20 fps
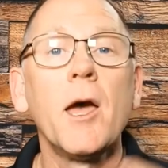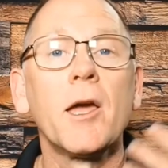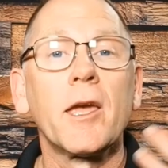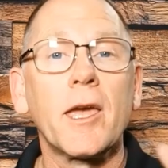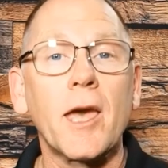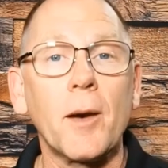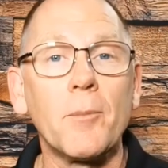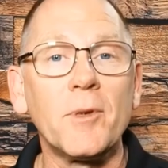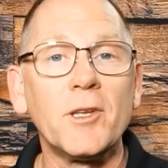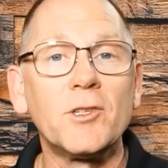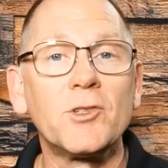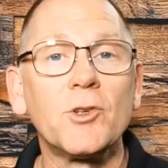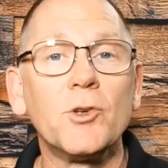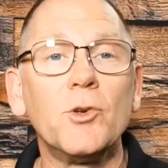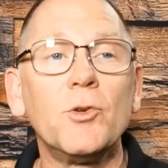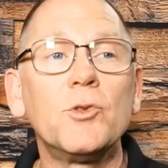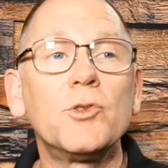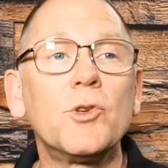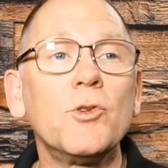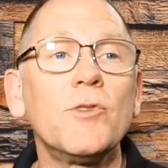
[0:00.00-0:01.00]
coming
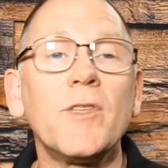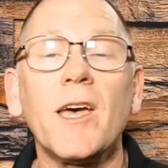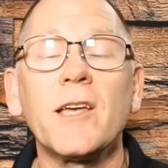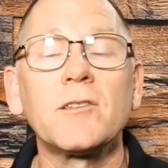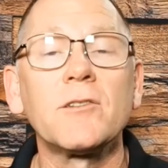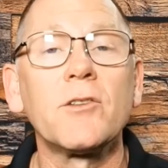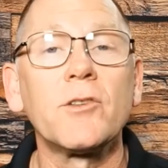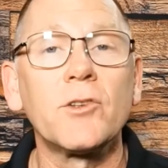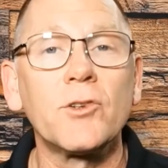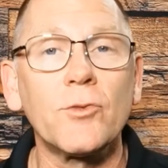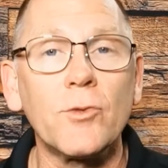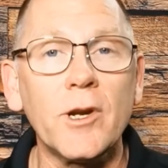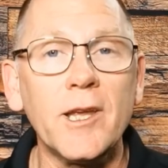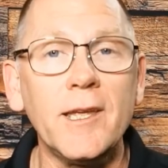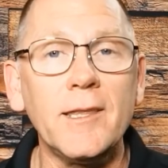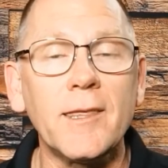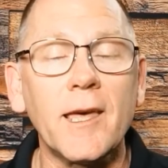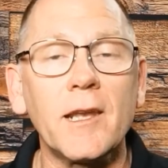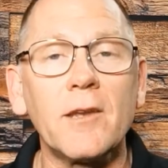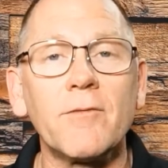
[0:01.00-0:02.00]
to
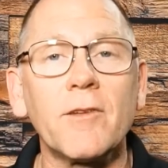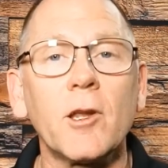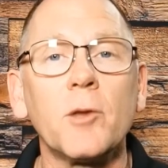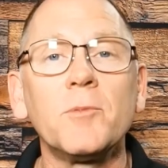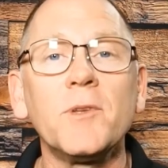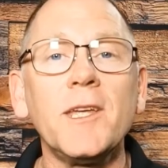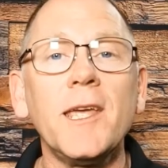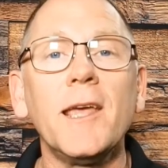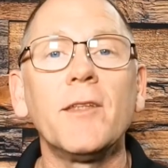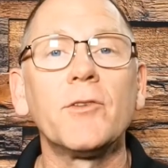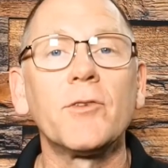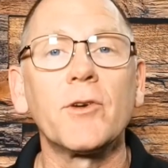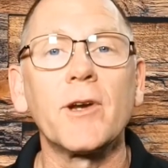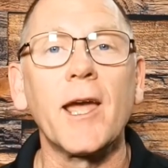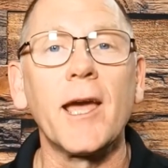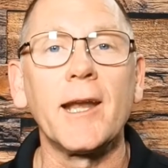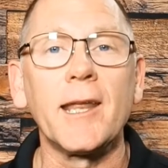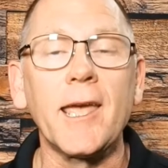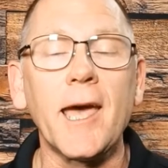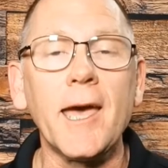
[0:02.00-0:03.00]
2003, they developed
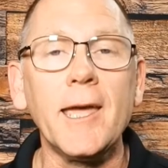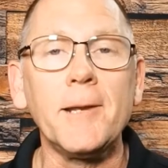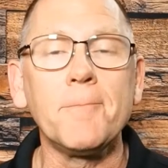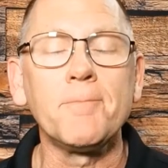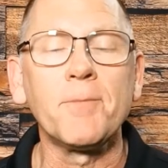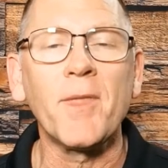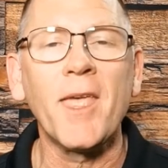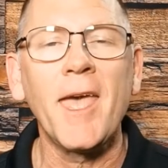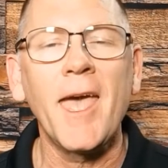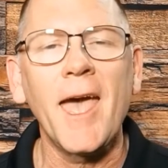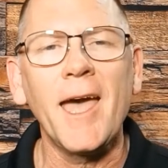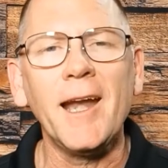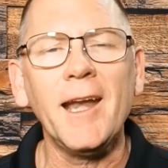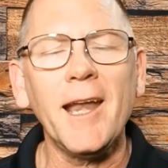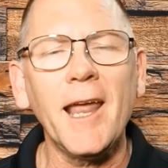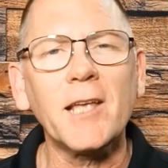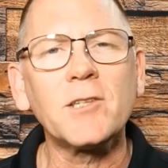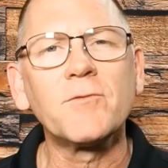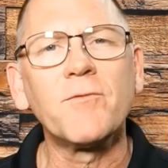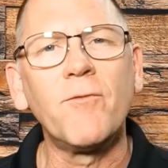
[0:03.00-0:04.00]
EN388, and it
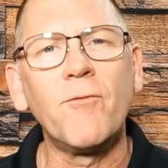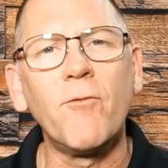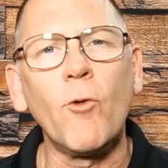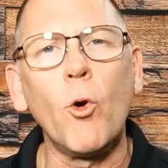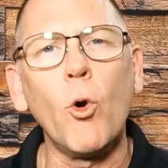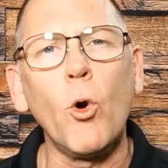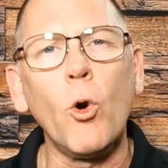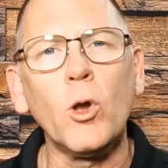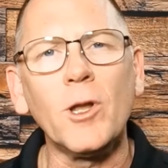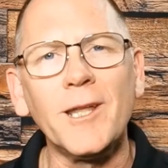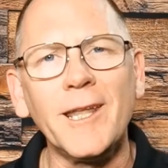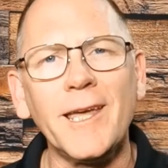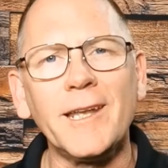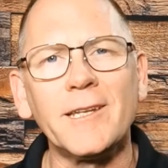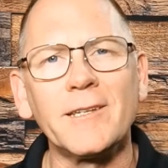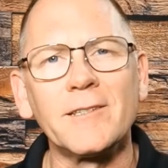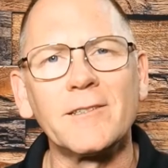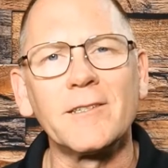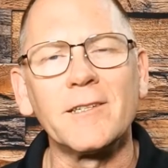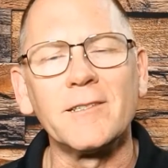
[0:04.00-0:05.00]
has 4
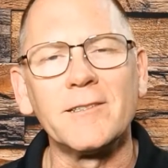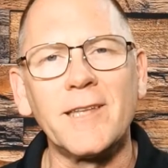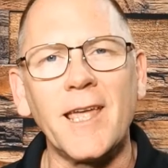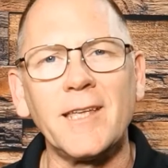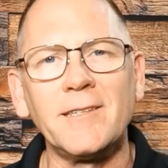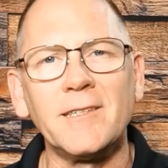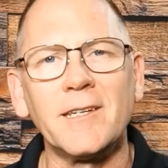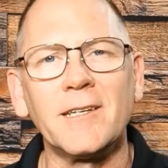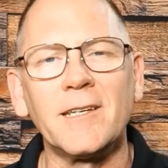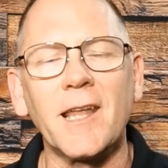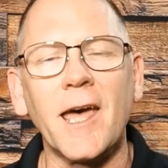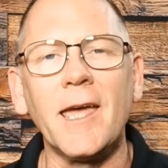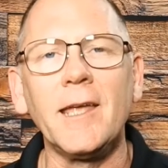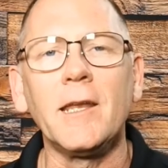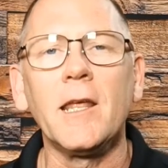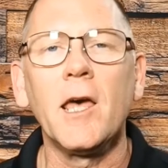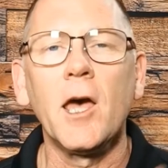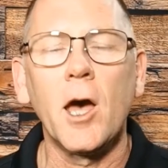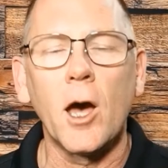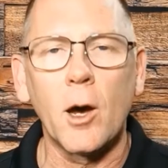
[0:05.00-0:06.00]
letters to
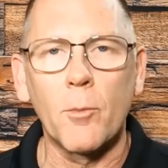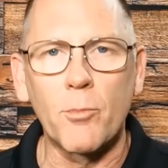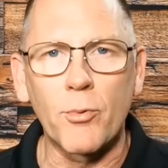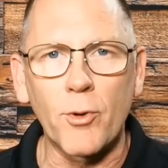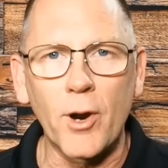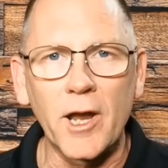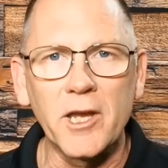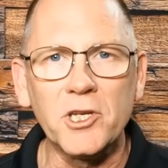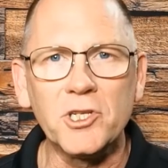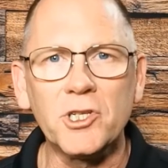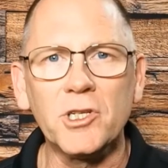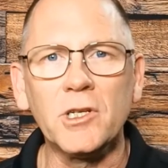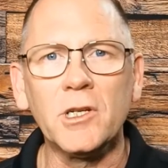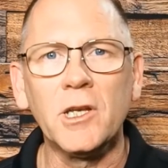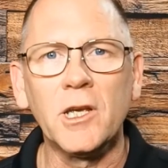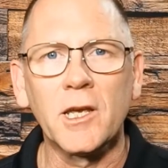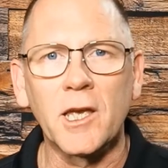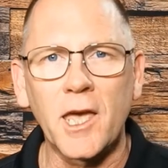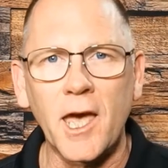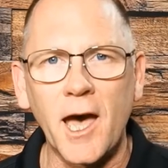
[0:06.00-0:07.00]
designate abrasion,
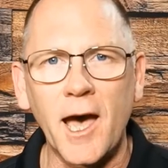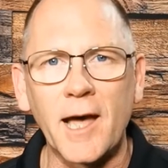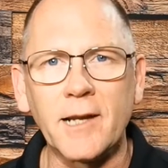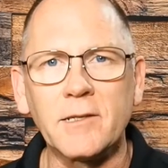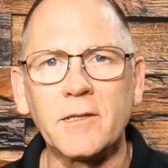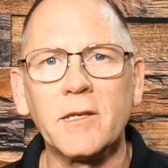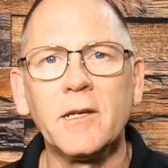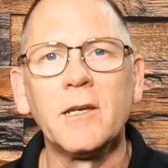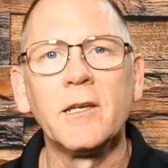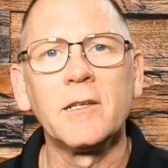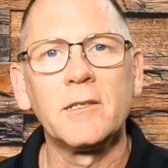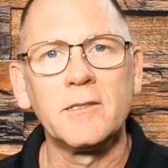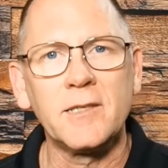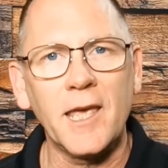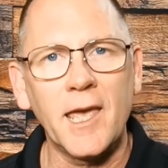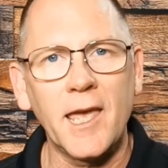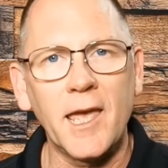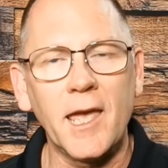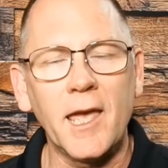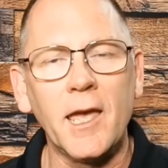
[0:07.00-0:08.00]
cut,
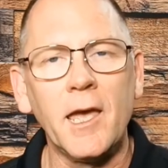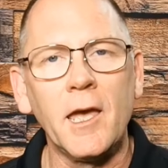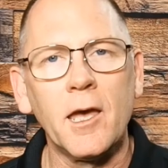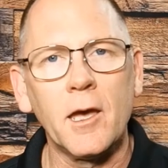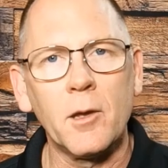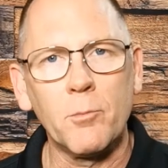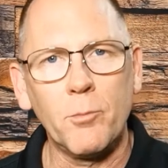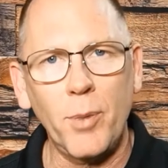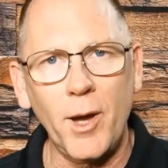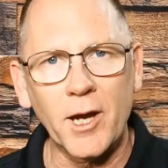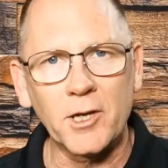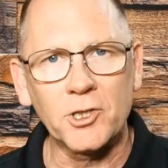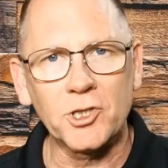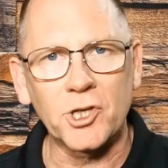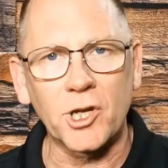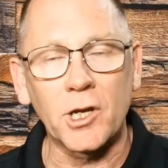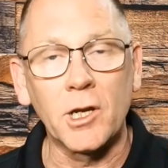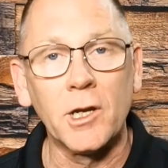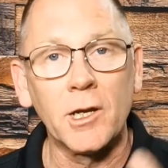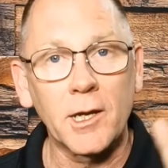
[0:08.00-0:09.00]
tear, and
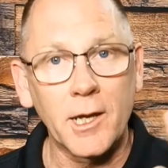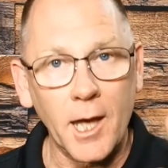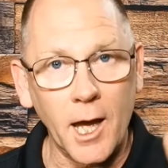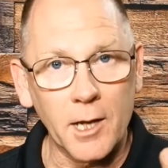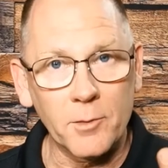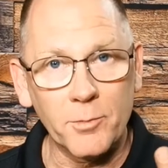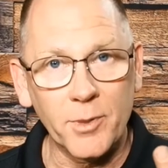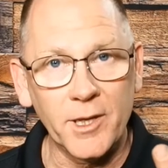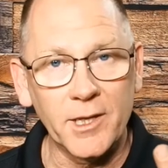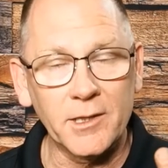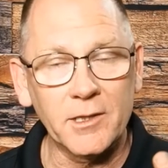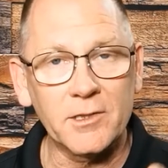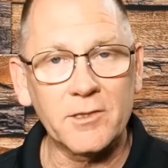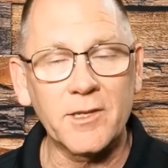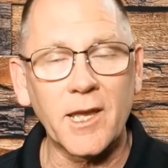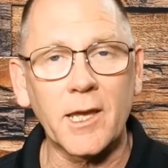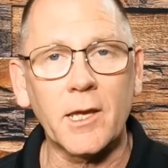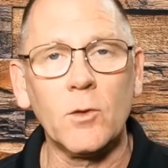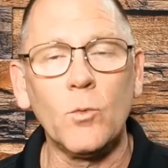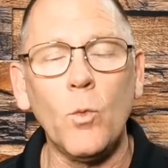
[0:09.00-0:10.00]
puncture, cut being the
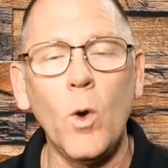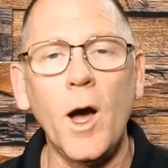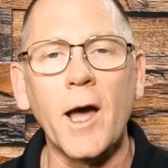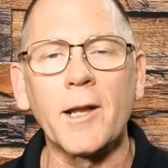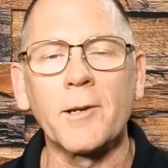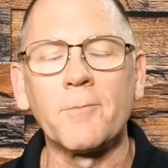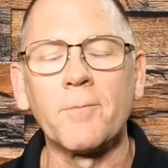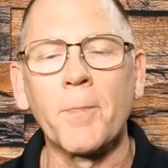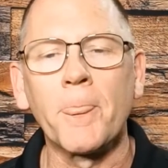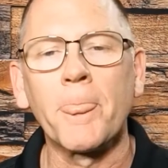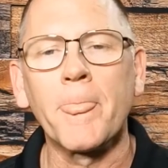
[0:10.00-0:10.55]
second one.